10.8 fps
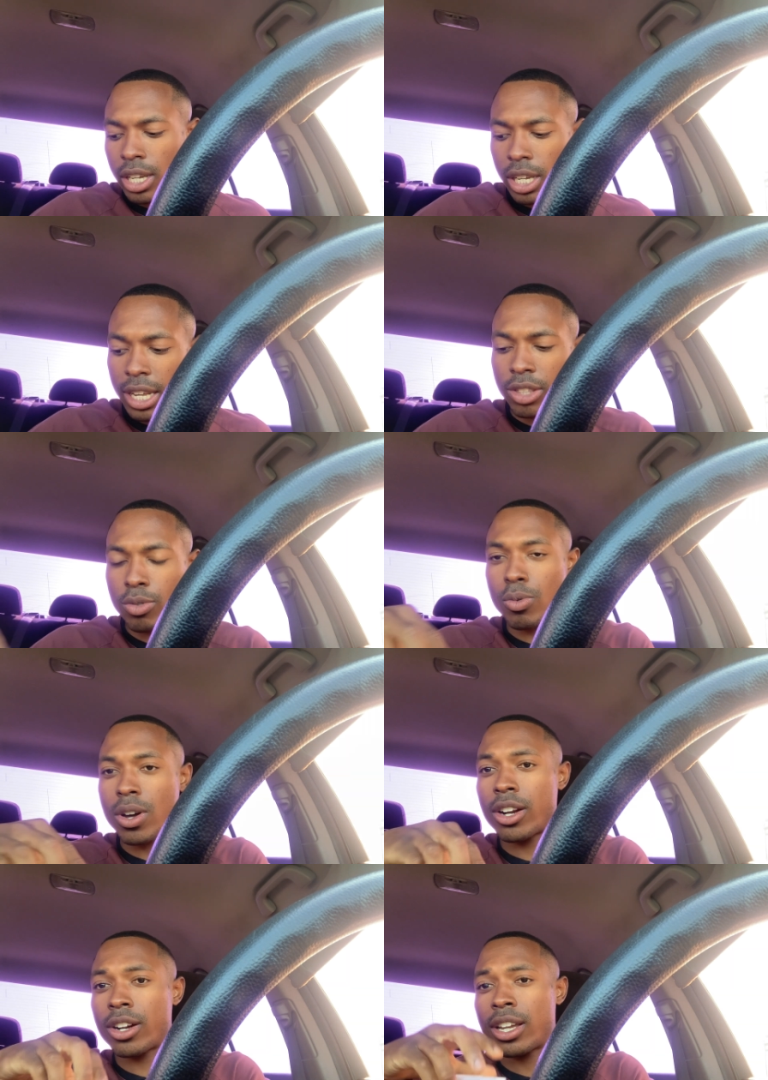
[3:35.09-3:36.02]
Got the
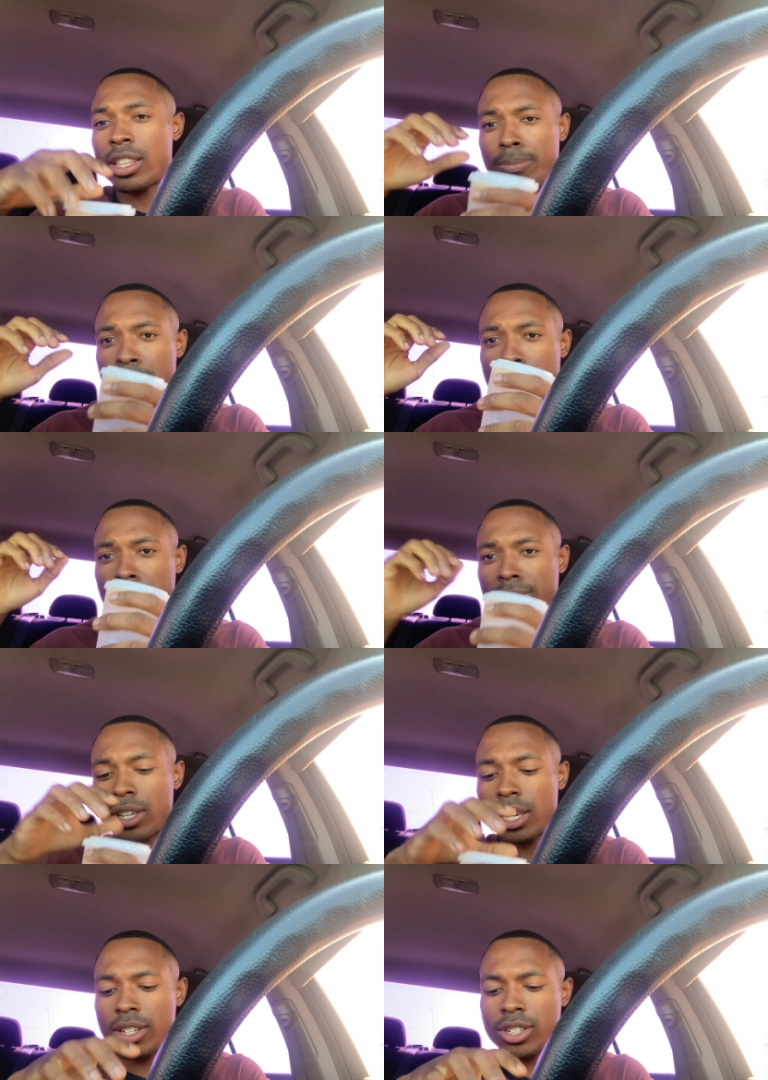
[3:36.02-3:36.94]
water, got the
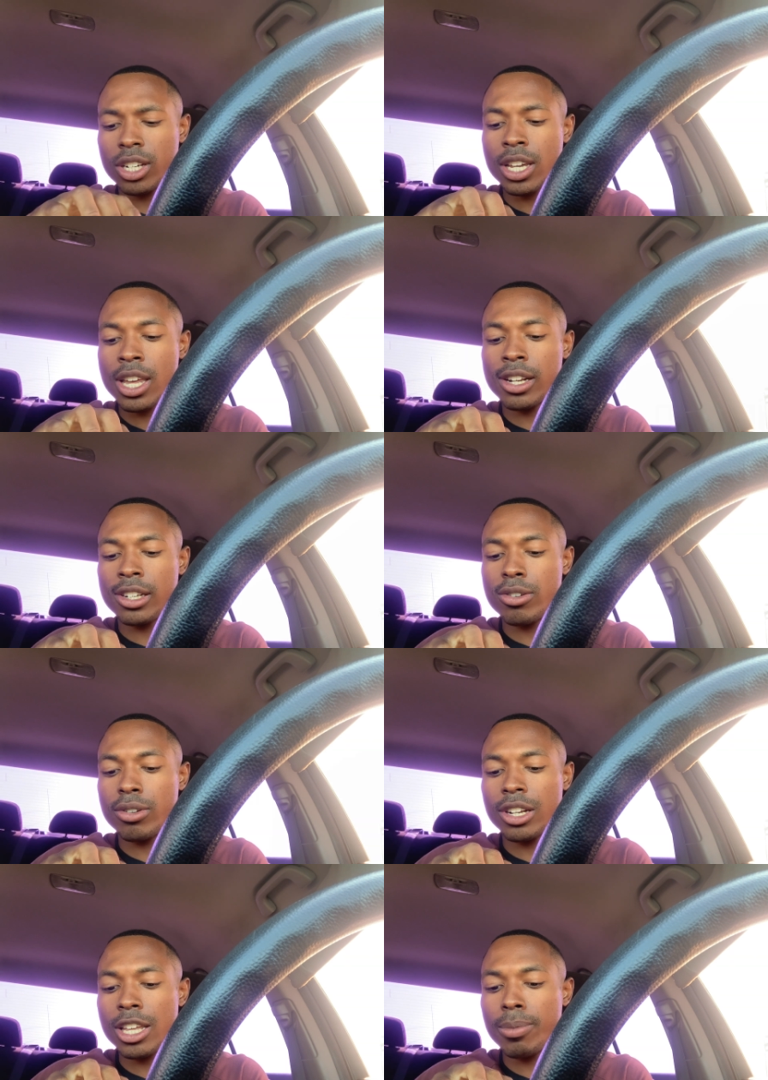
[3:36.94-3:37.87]
purification, and got a
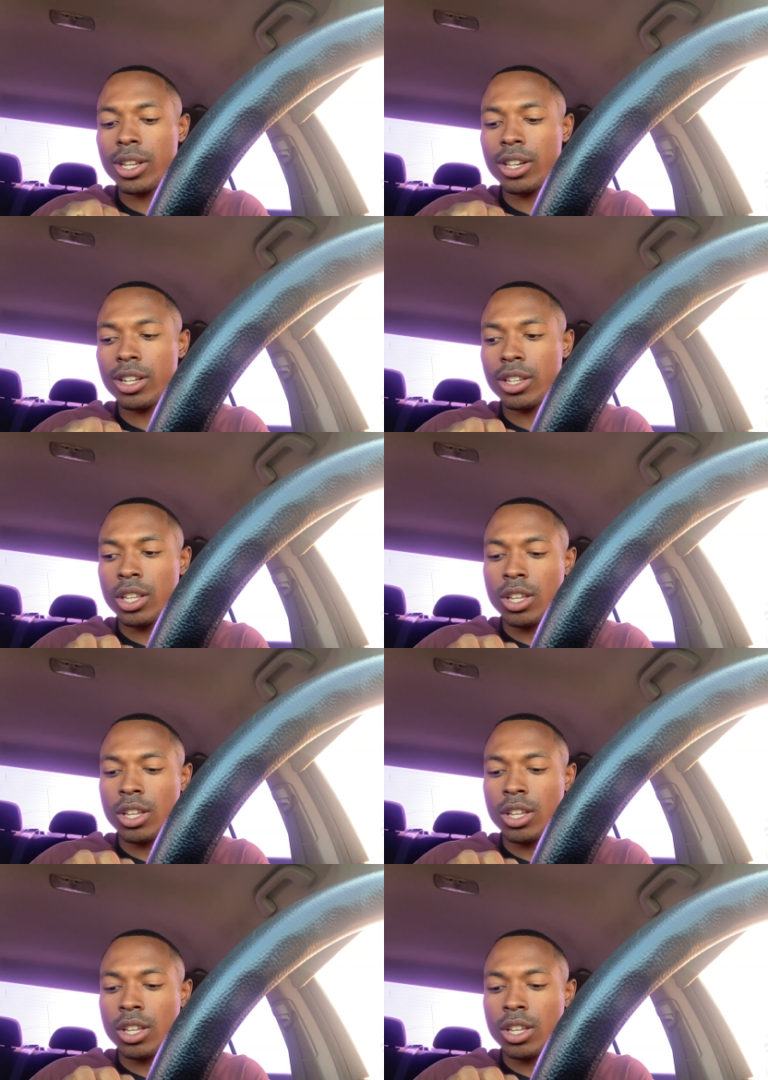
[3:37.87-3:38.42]
little lemon in it.